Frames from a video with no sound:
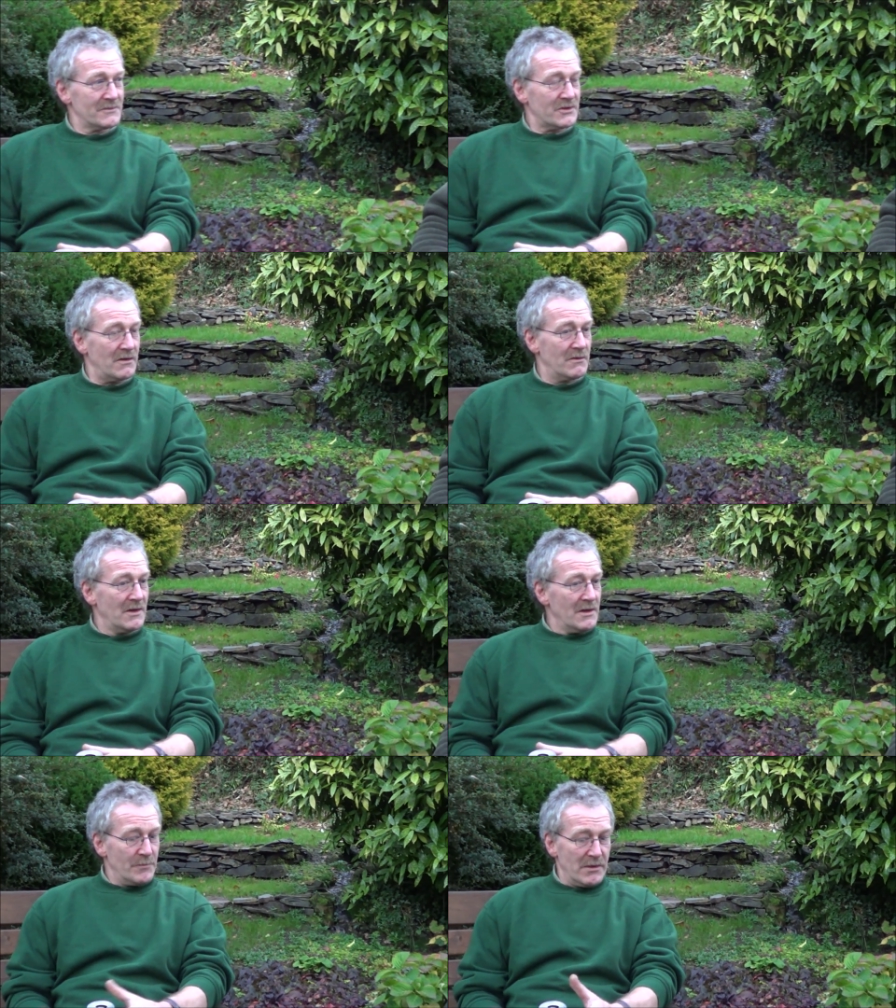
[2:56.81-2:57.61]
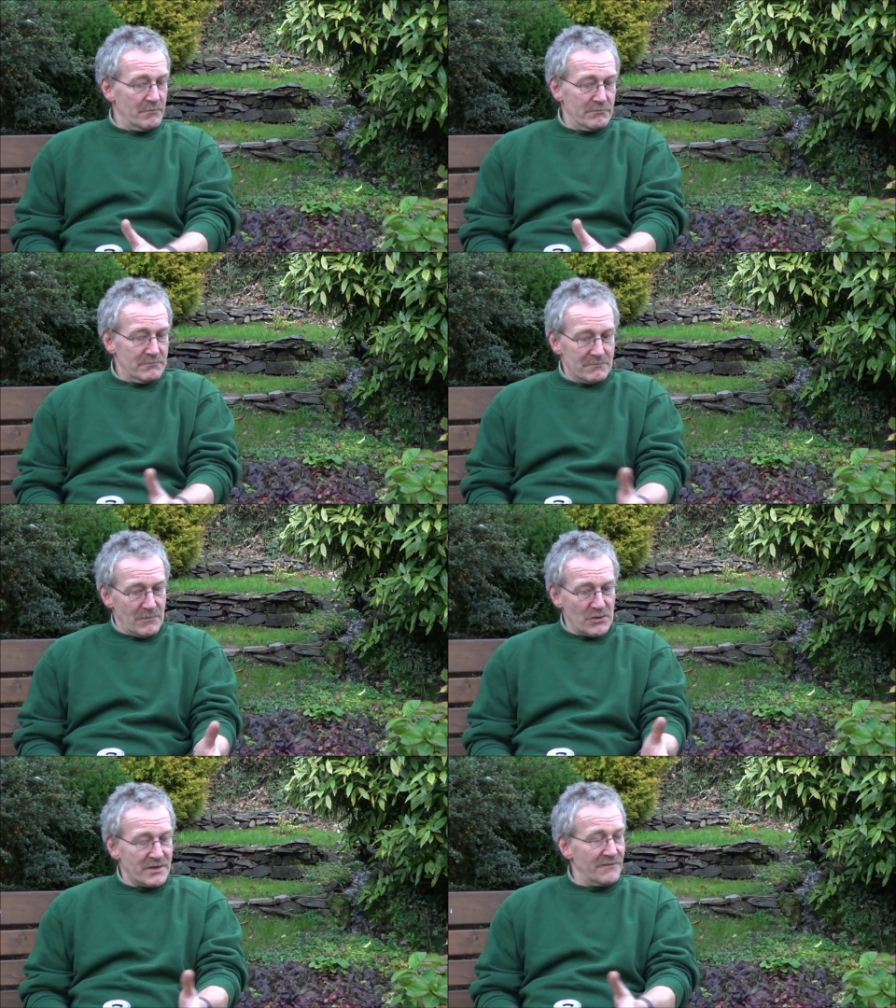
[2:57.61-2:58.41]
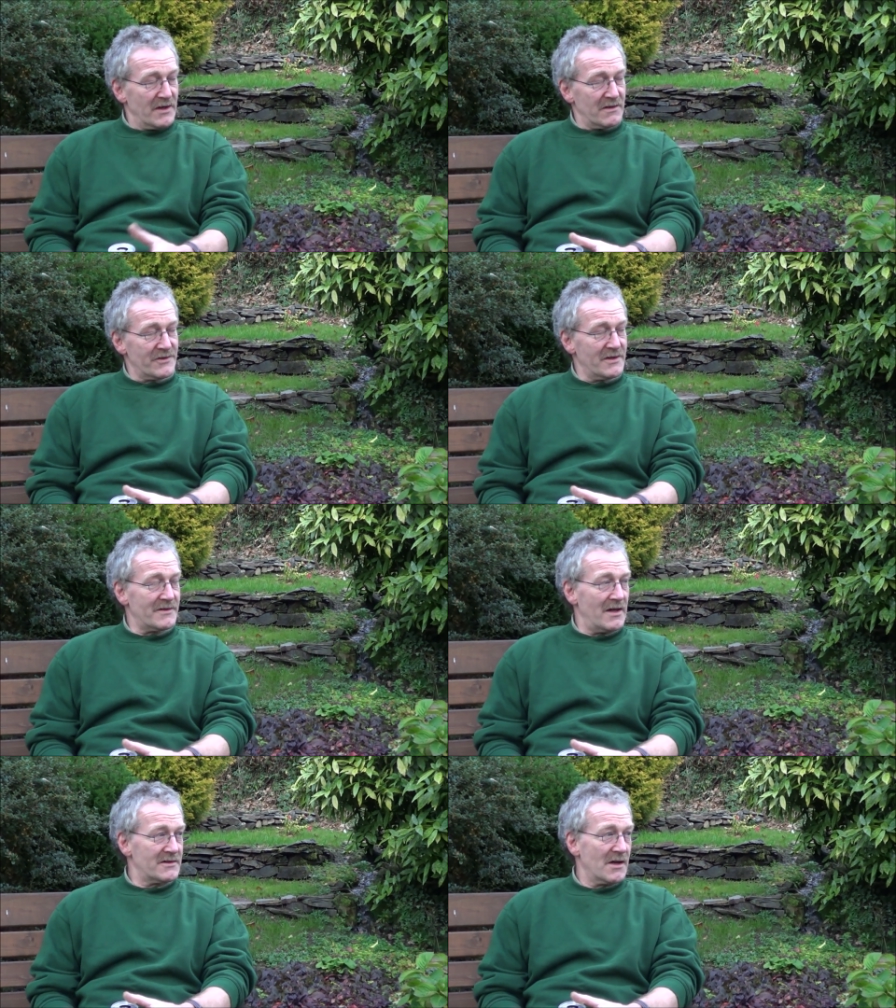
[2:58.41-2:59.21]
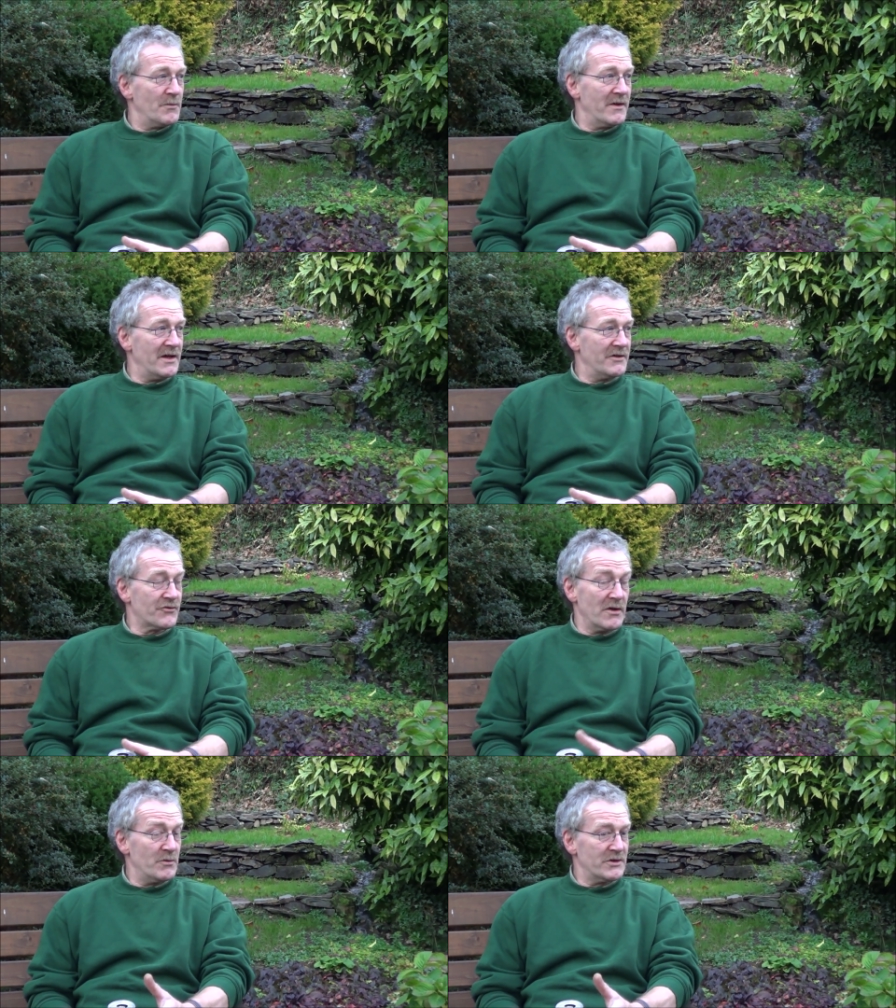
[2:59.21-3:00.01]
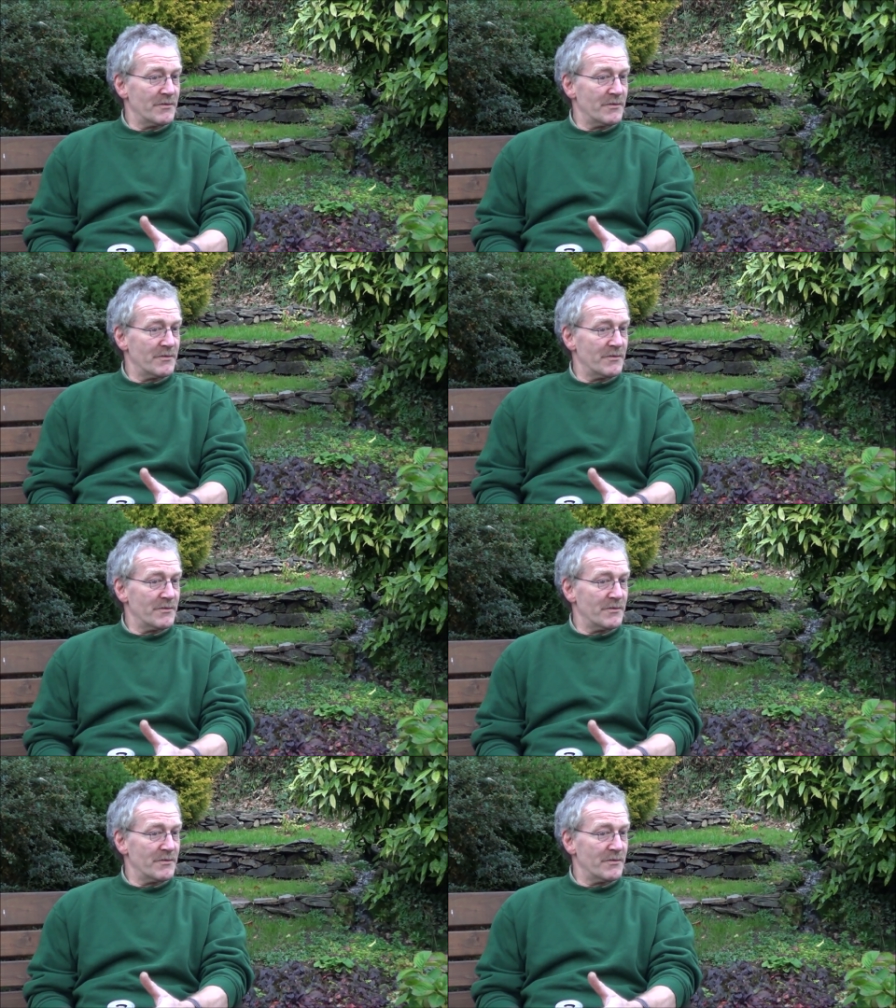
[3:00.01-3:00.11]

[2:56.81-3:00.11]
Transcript: So, but most of the vehicles these days come with a heated screen, which